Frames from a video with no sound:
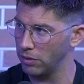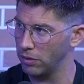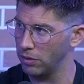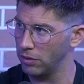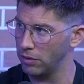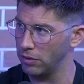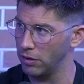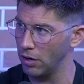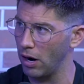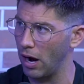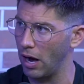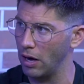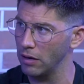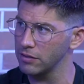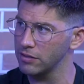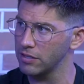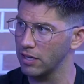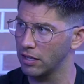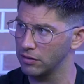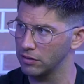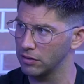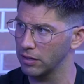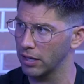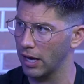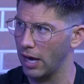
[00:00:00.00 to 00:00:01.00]
they're
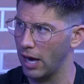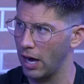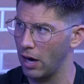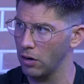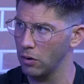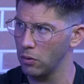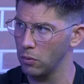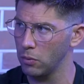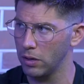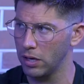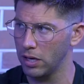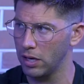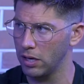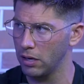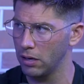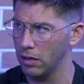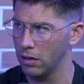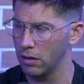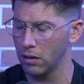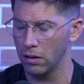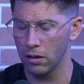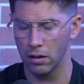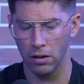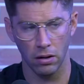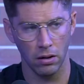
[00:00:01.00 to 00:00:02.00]
outsiders. Like, how do we
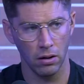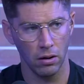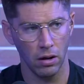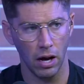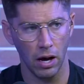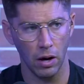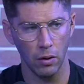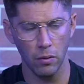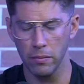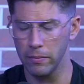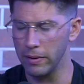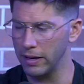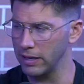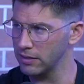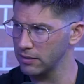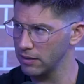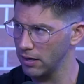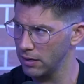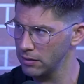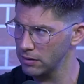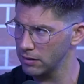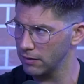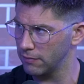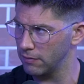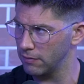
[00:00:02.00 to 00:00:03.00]
make sense of